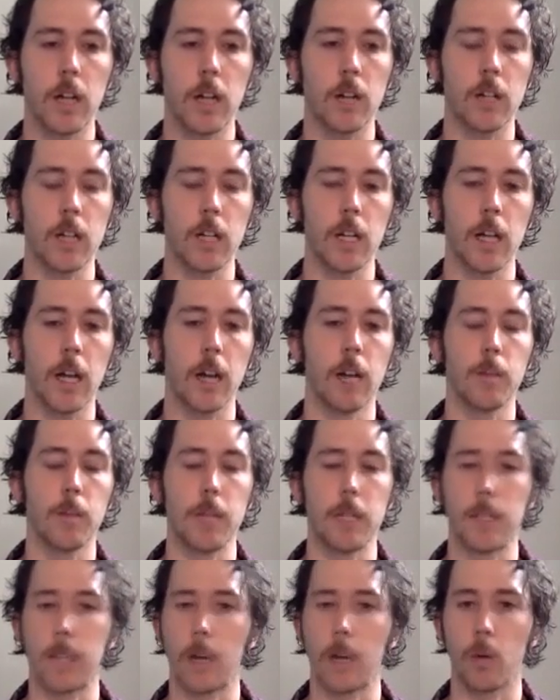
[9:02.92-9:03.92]
out kind of how to
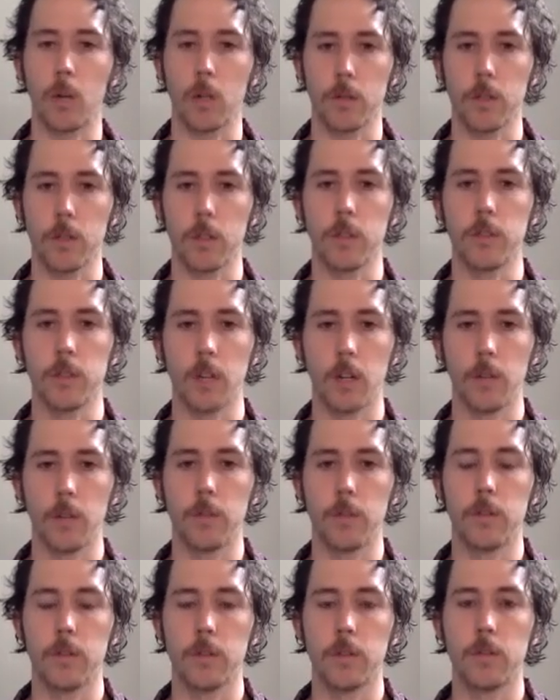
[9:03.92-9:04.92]
make that work for yourself
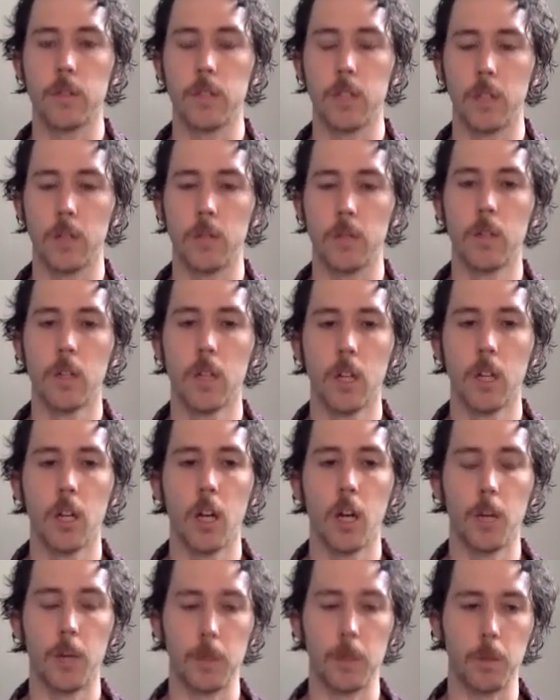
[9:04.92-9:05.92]
is,
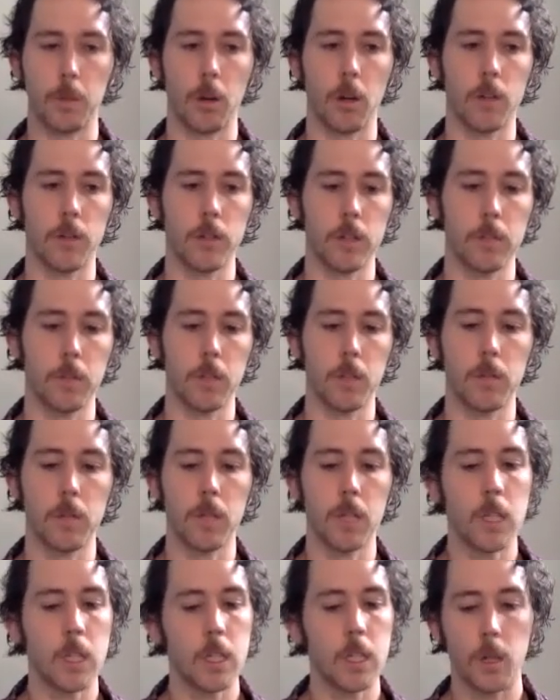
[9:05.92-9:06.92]
a big part of it. But
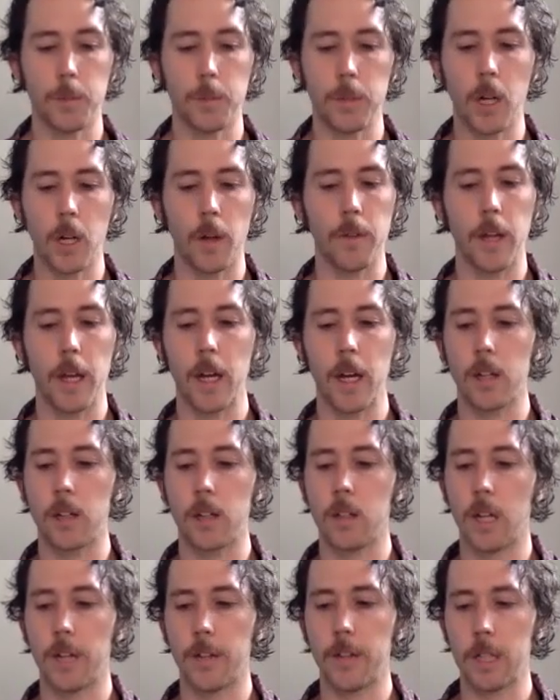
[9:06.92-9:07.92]
beyond
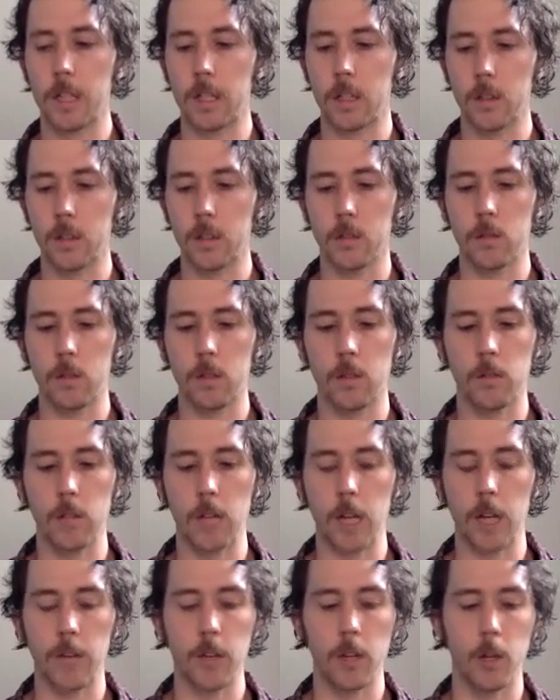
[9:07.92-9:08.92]
that, I think
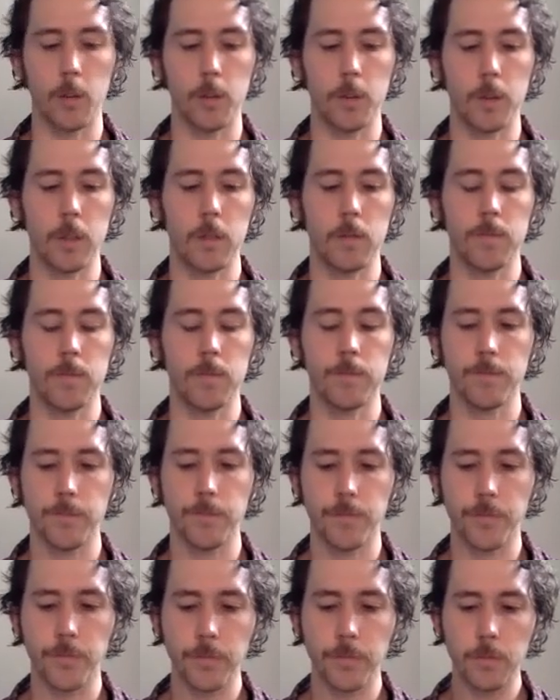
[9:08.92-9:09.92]
having an open,
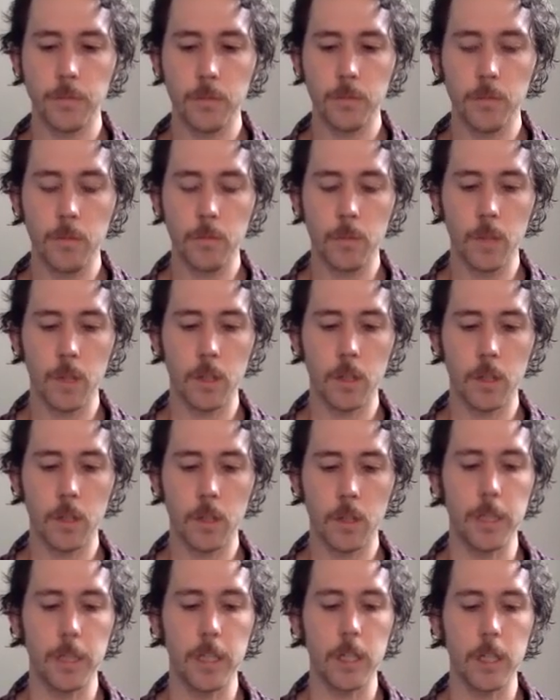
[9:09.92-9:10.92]

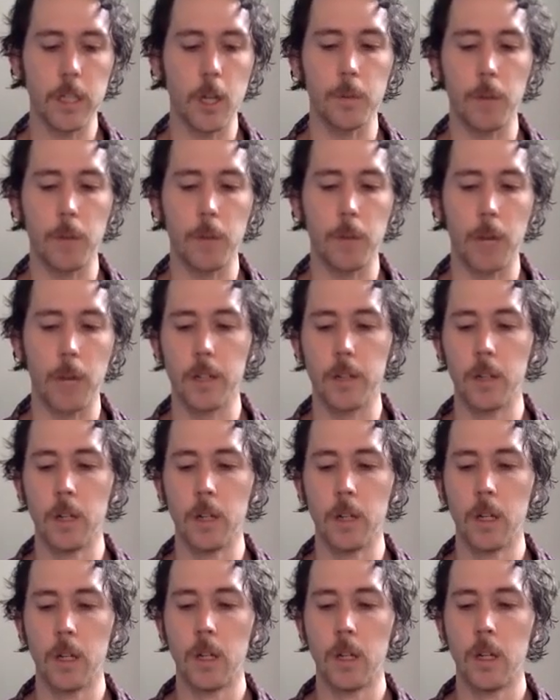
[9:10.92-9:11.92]
being open-minded,